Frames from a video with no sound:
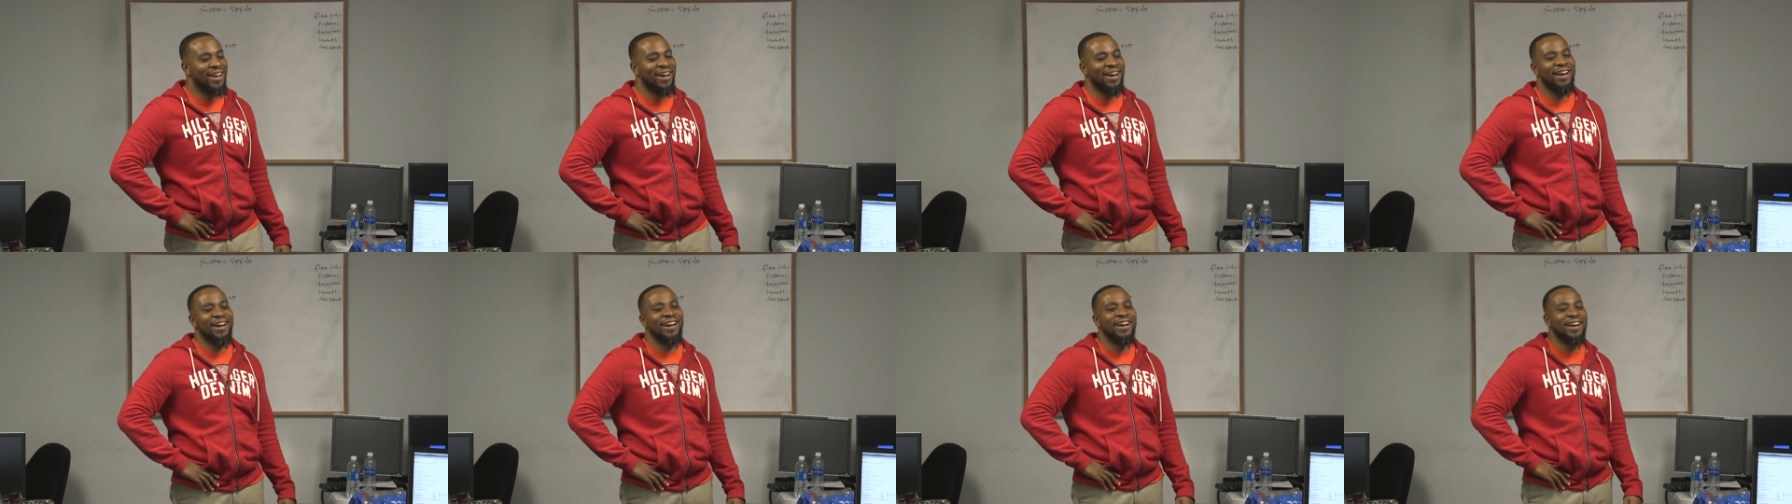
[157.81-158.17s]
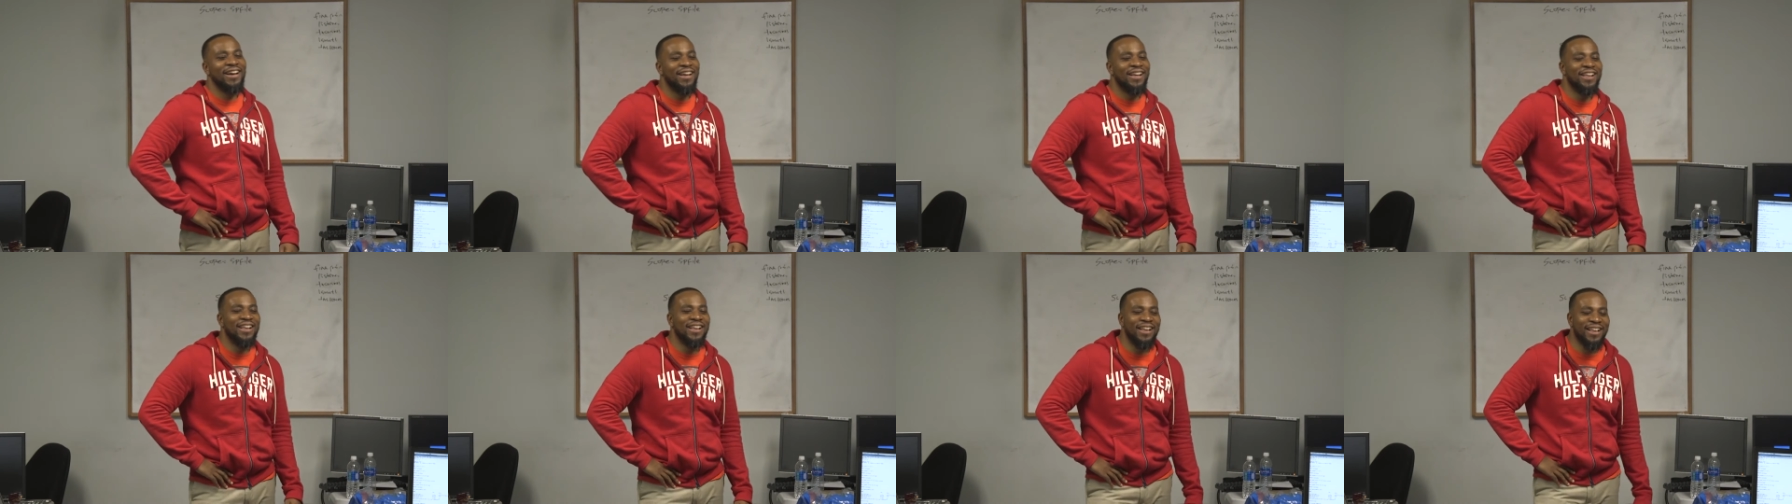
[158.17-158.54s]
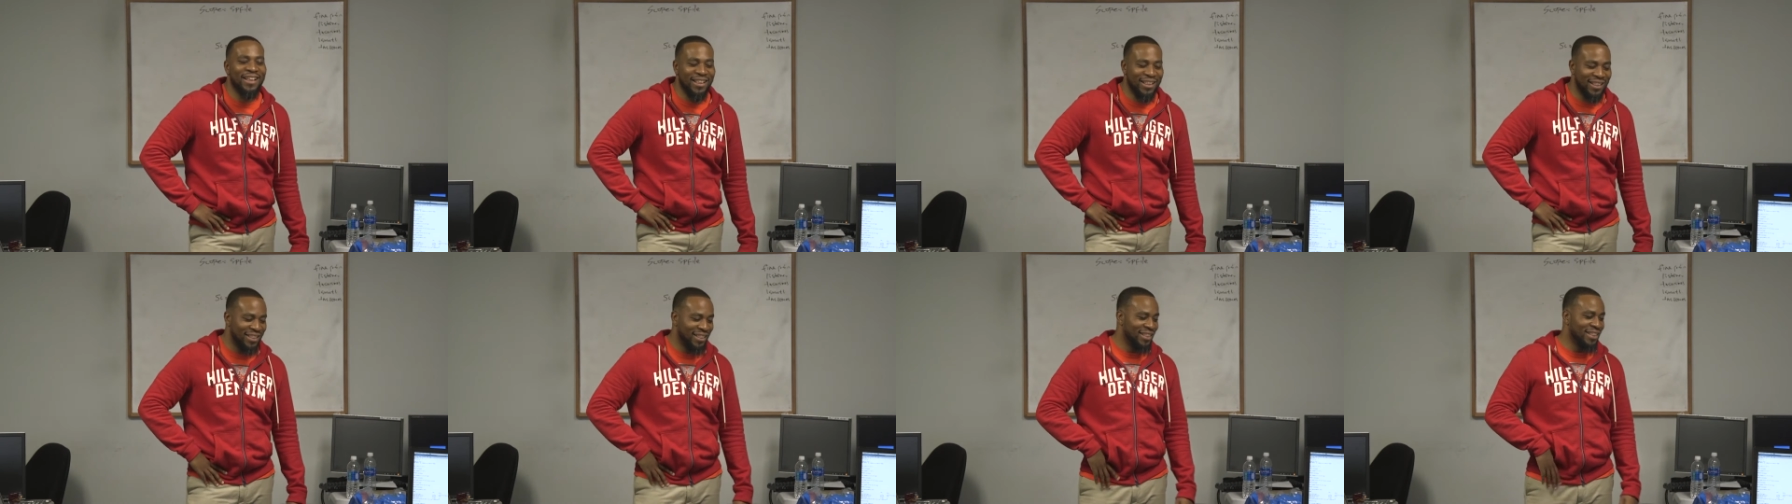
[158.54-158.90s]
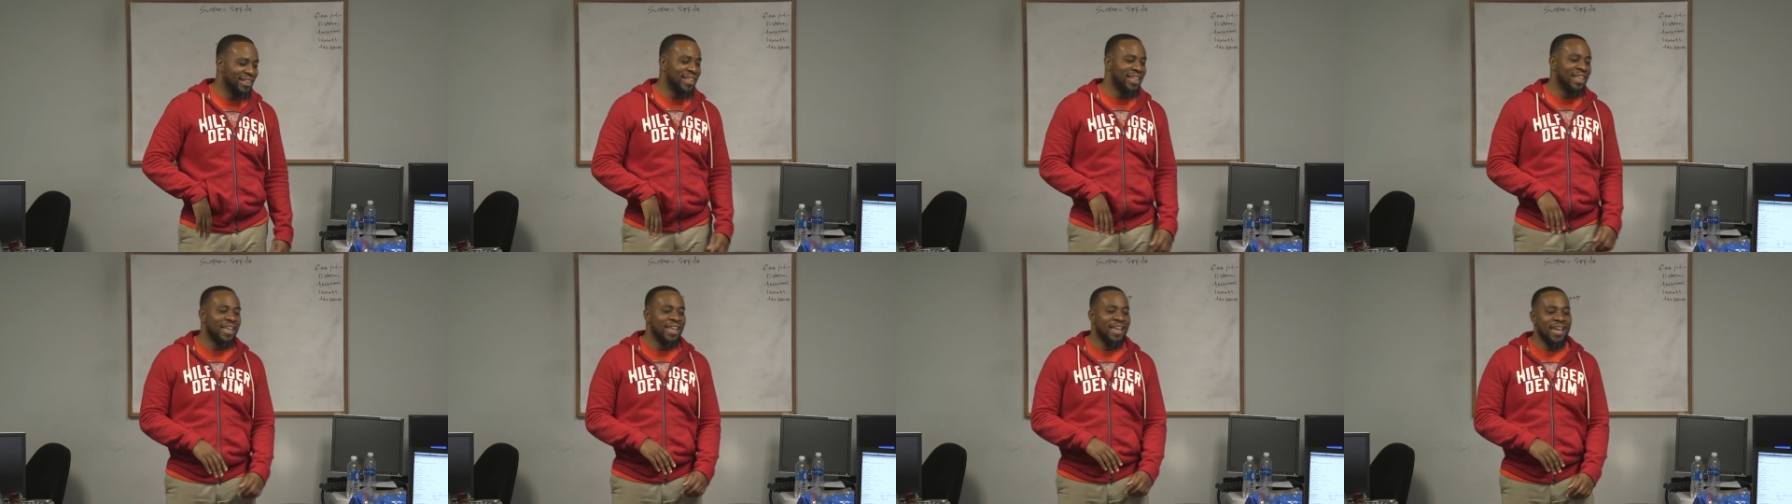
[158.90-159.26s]
And there's
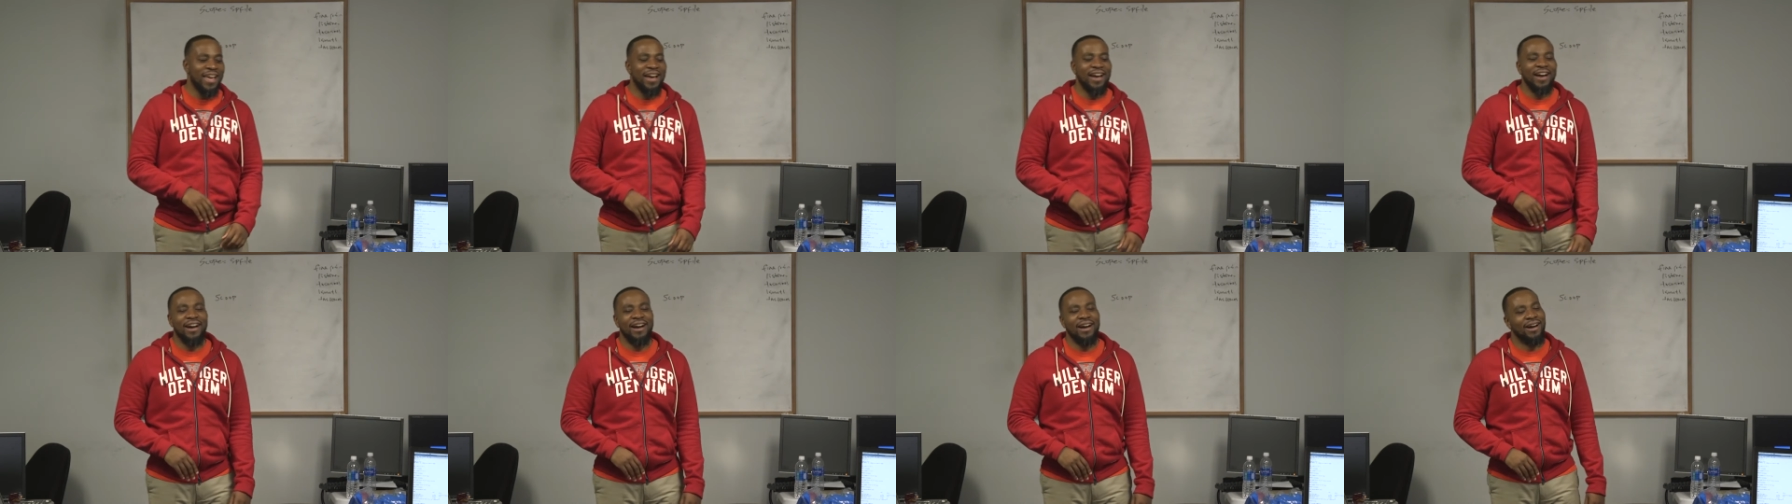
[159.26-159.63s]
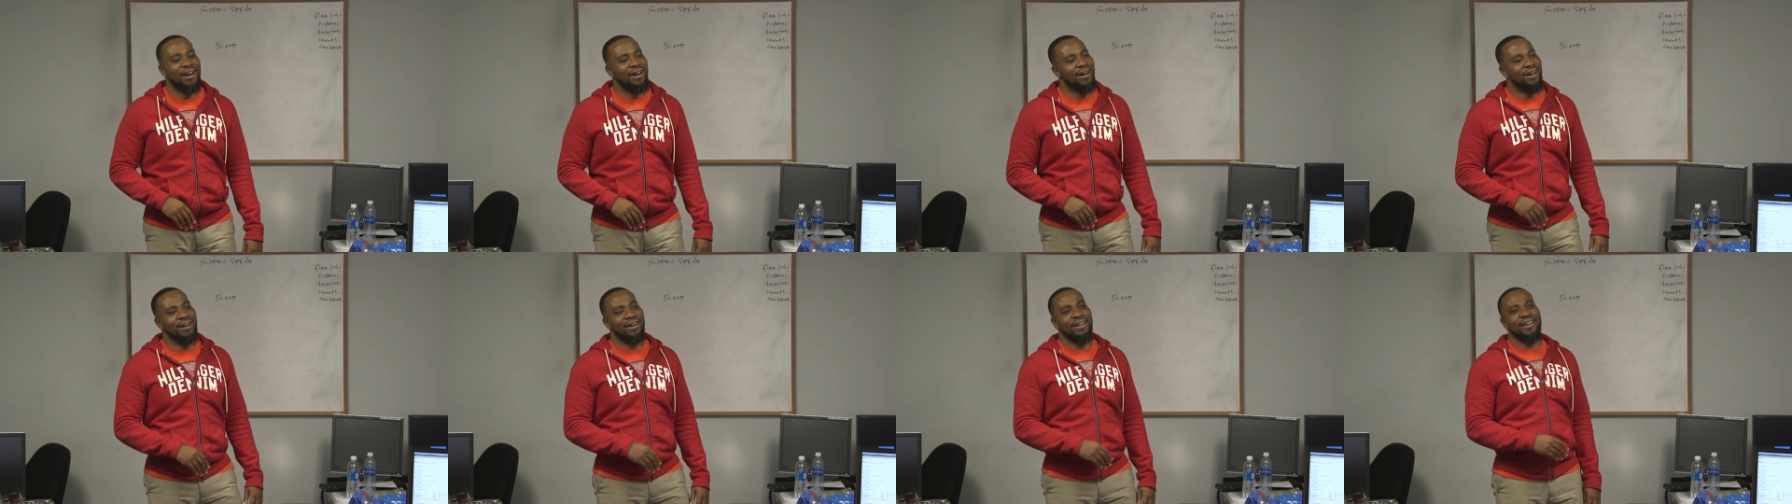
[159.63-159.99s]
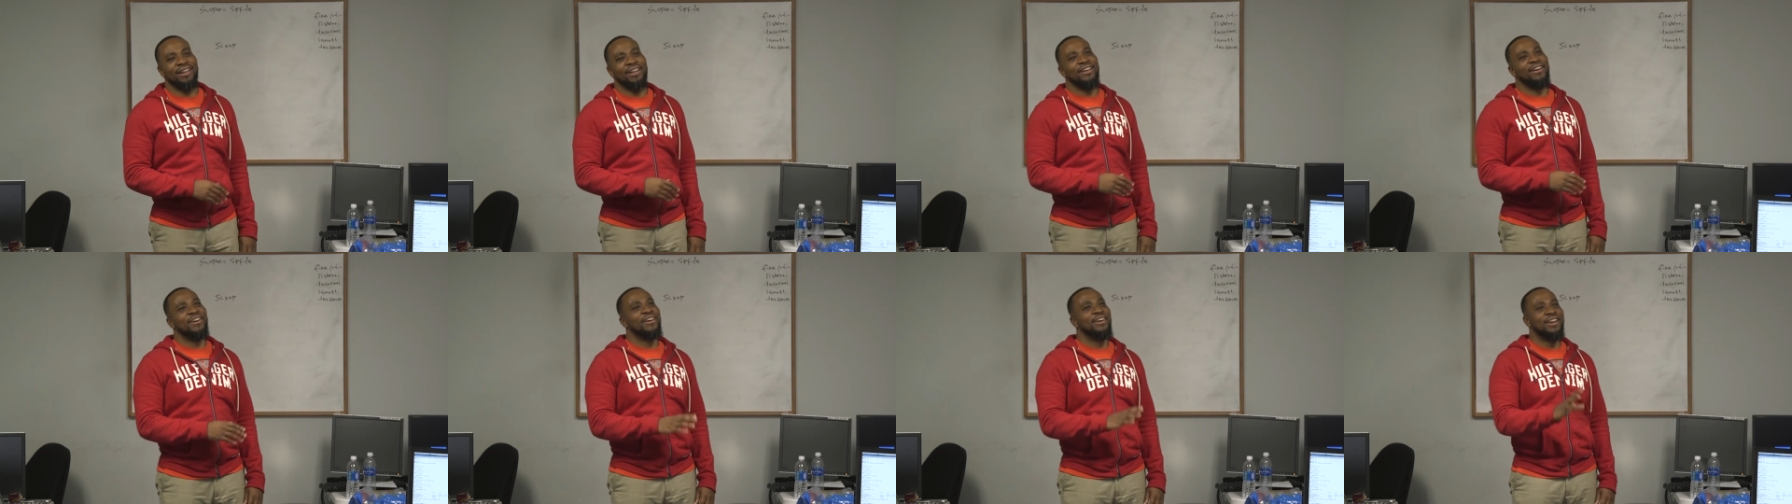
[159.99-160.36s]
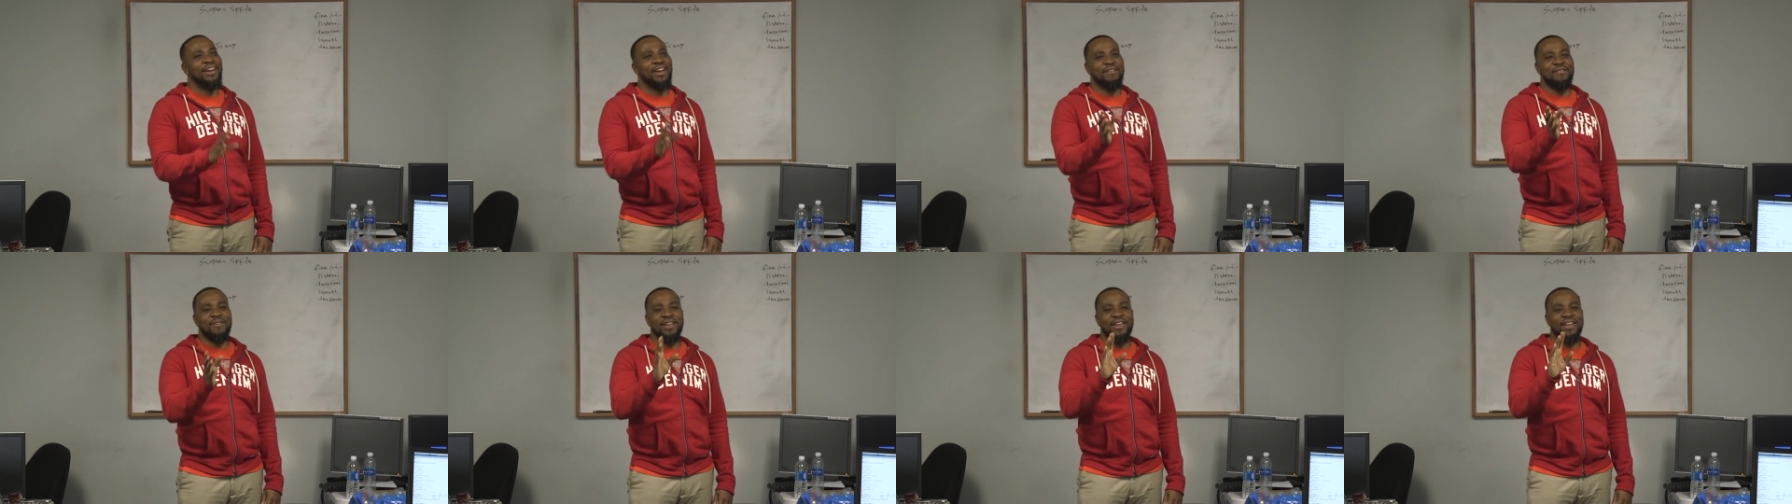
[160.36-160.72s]
nothing. There's nothing. wrong. Oh
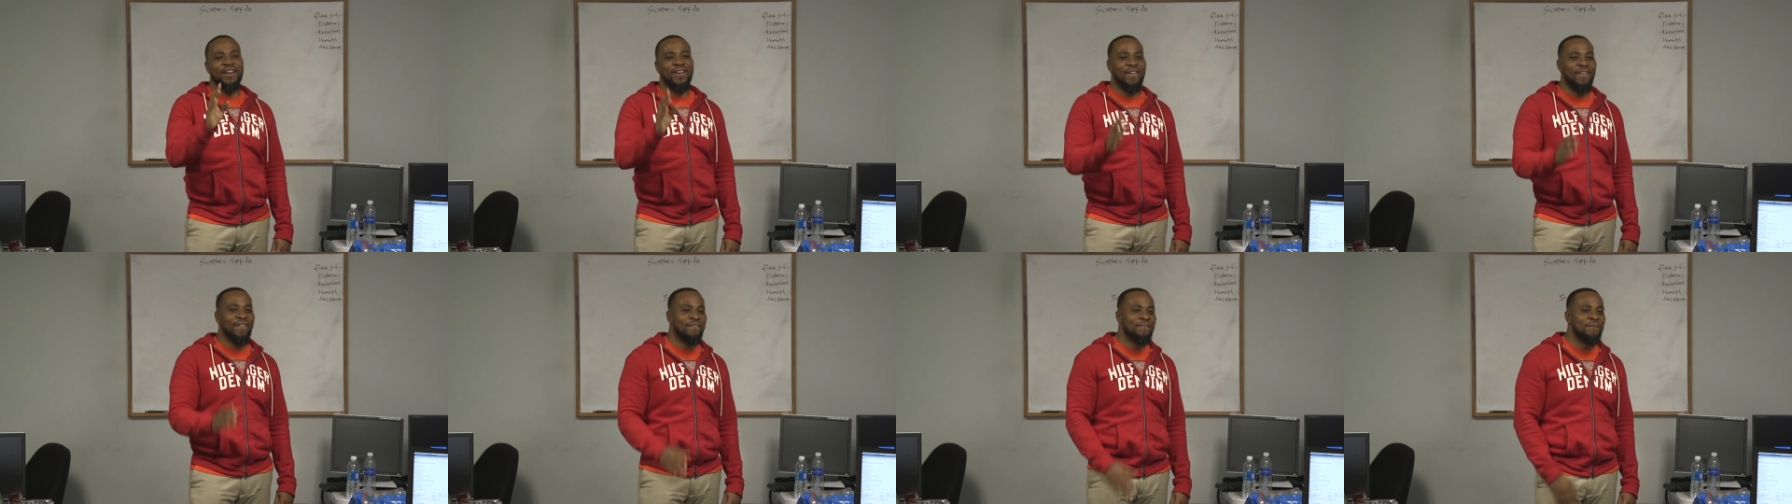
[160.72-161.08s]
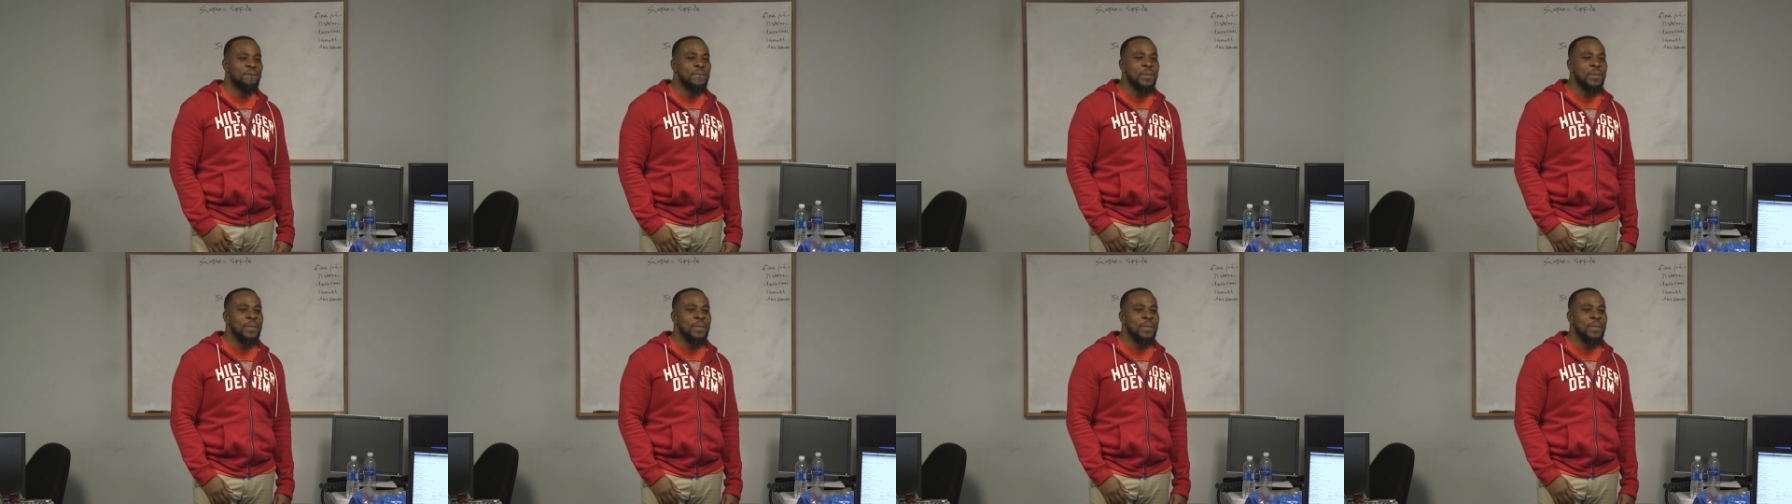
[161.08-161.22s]
Lord, there we go.